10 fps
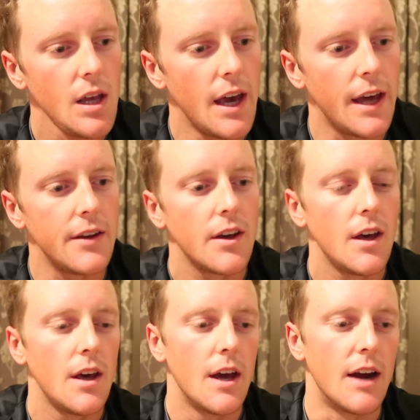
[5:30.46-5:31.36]
And
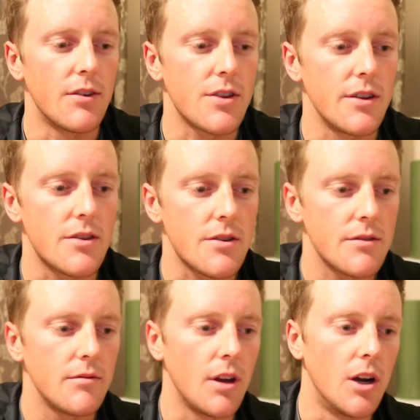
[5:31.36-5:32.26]
ever
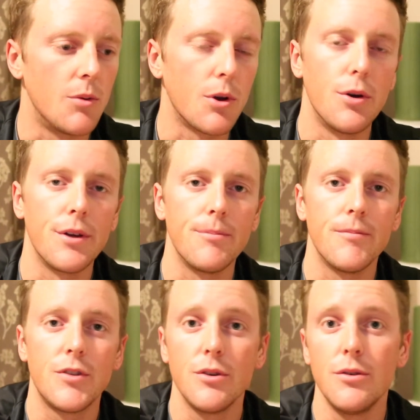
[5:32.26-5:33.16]
since, you know, going
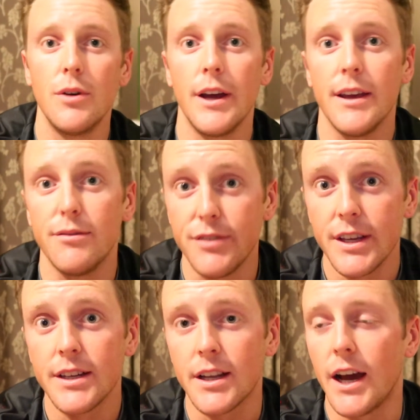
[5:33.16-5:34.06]
to a
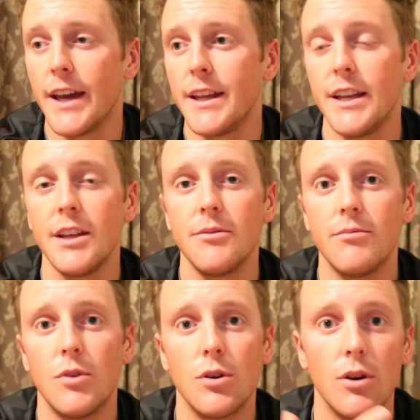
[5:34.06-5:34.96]
vegan diet,
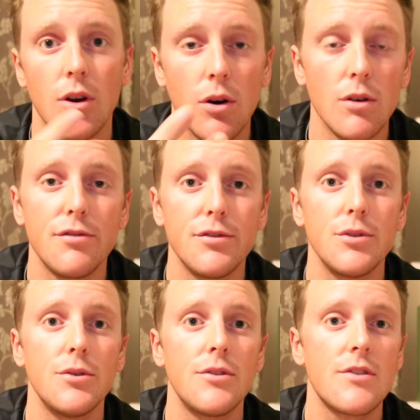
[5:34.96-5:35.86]
eating more whole
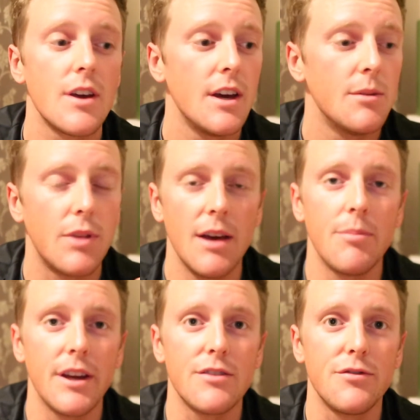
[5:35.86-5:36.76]
foods,
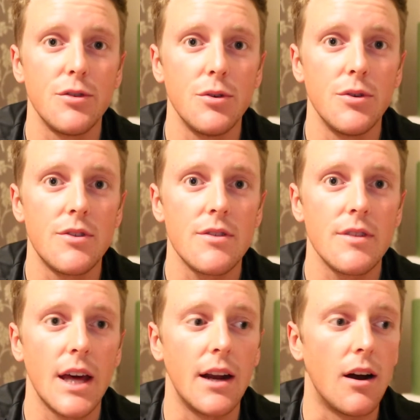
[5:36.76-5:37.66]
plant-based foods
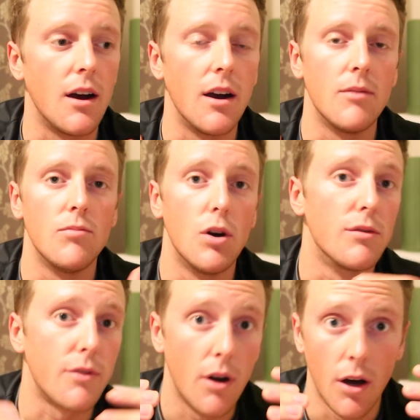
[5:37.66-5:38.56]
that are
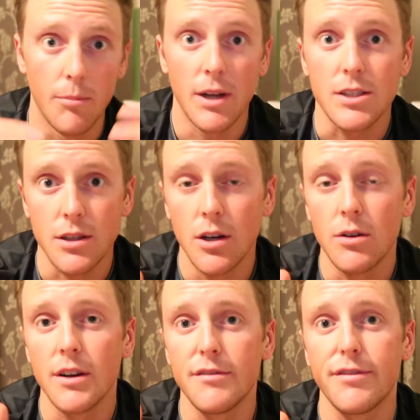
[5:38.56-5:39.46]
overall much
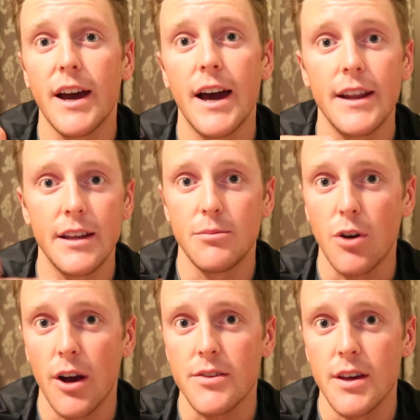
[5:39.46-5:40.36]
lower in fat and
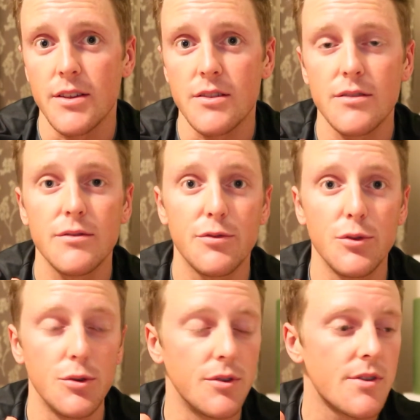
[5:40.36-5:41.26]
processed
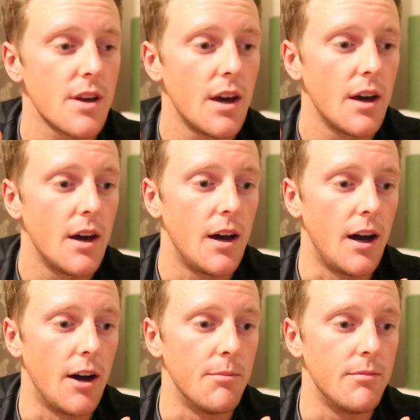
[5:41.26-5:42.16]
foods,
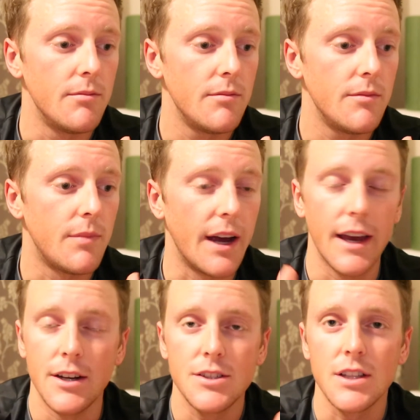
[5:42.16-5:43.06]
um, my
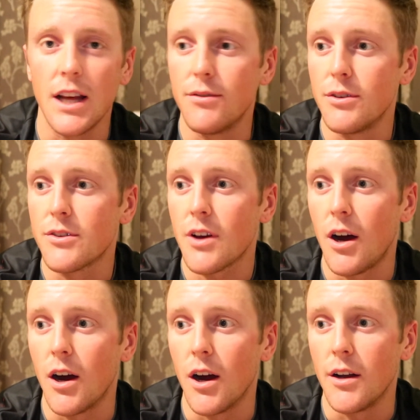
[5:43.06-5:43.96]
energy levels
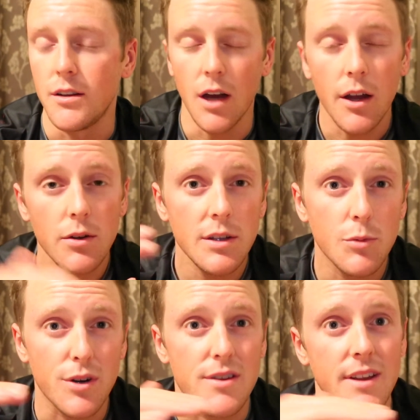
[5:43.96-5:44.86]
are not only
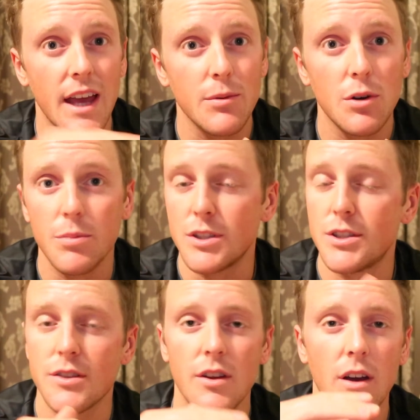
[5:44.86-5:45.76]
more stable, but
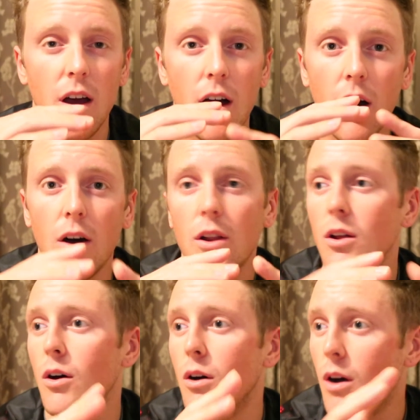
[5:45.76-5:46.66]
just
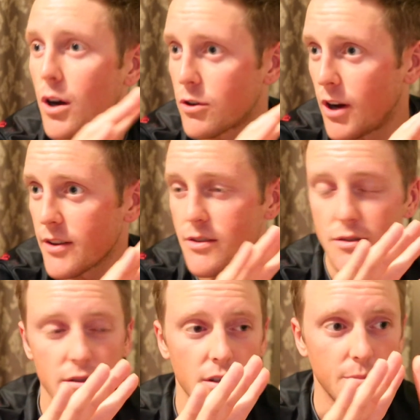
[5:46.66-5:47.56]
all across
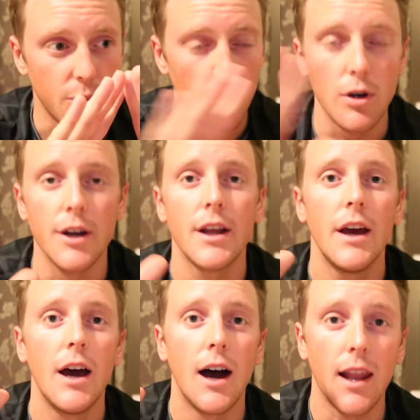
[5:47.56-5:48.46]
the board
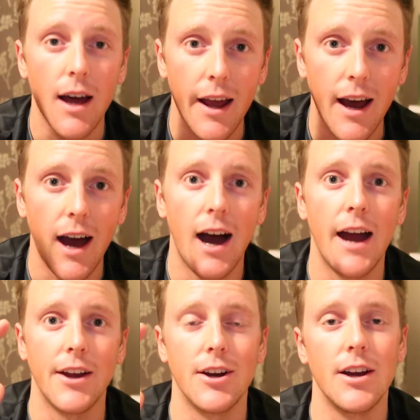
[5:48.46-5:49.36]
a lot
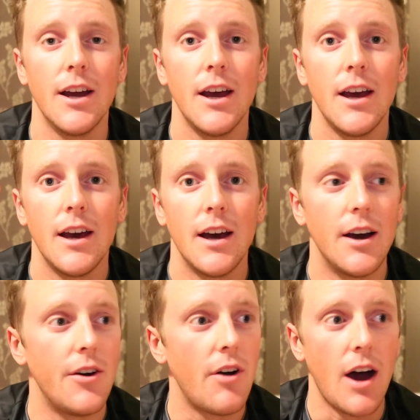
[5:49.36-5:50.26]
higher.
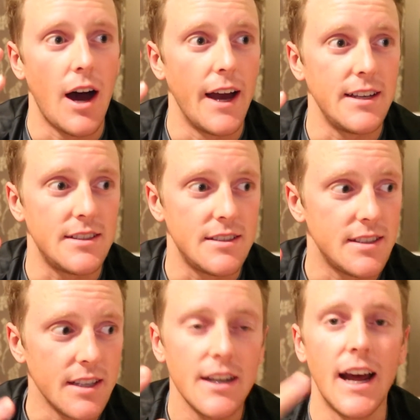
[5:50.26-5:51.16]
I
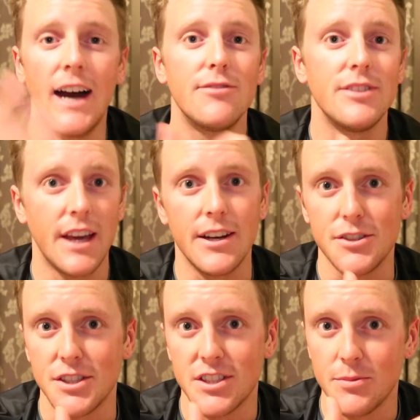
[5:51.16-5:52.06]
didn't have the
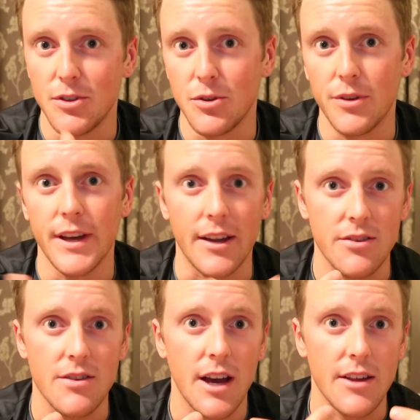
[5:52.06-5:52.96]
energy to be doing the
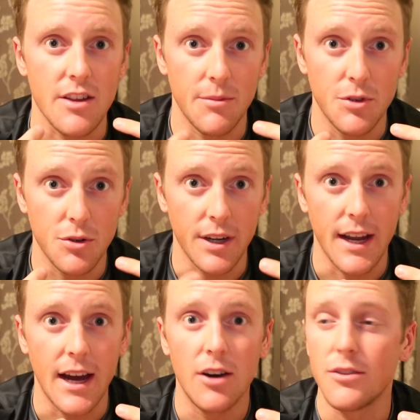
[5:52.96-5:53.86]
exercise that I'm doing
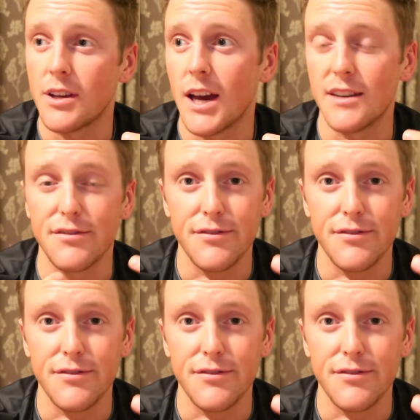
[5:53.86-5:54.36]
now, the kind of